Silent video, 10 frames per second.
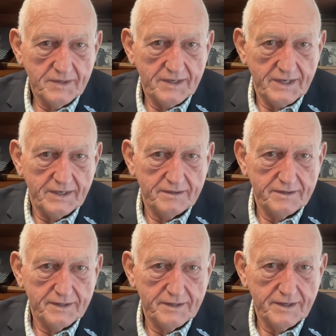And
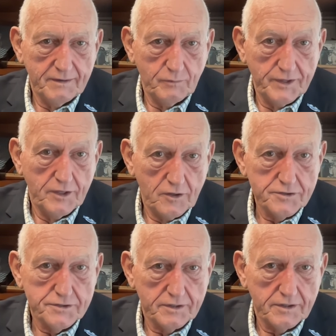we
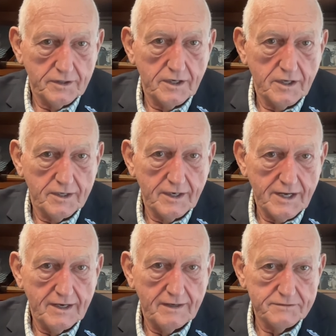lost a lot of
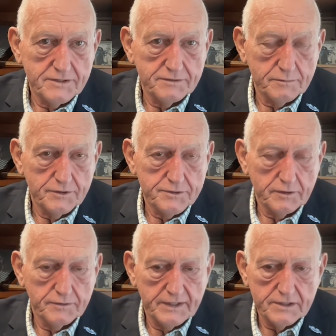lives as a
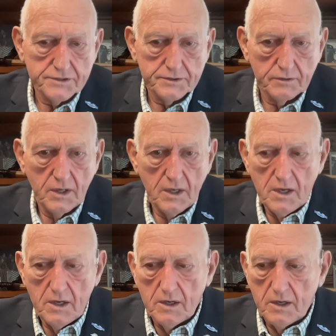result of that. So
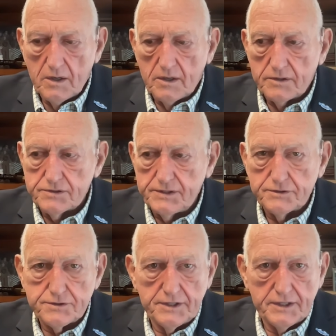
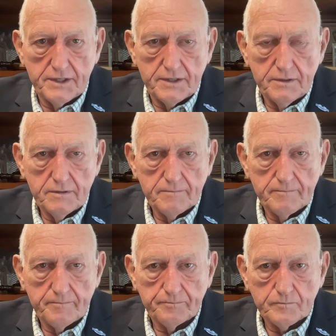since then,
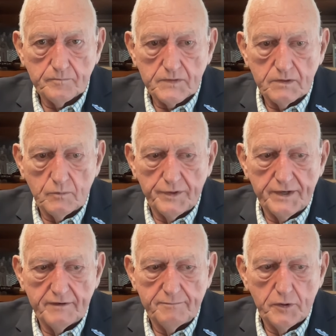we
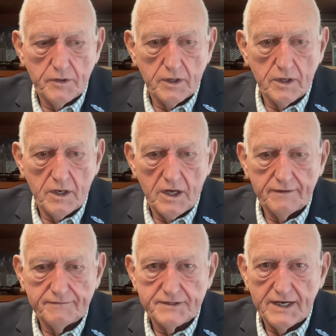have put a lot
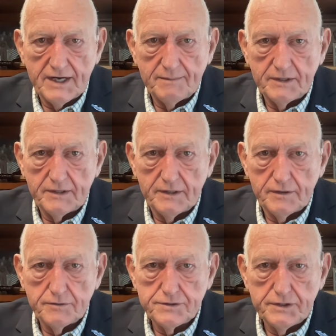of time and
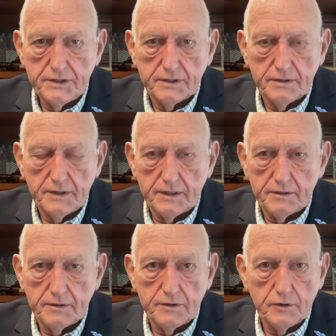energy
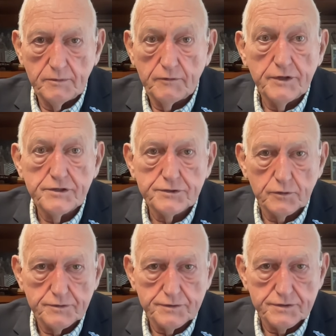and human
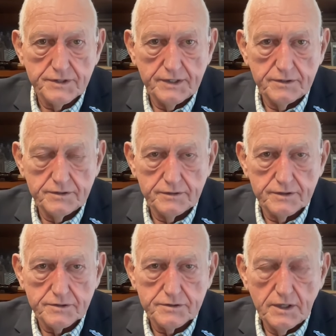resources into
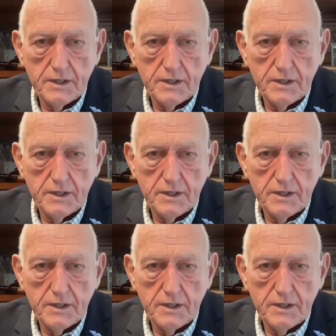this.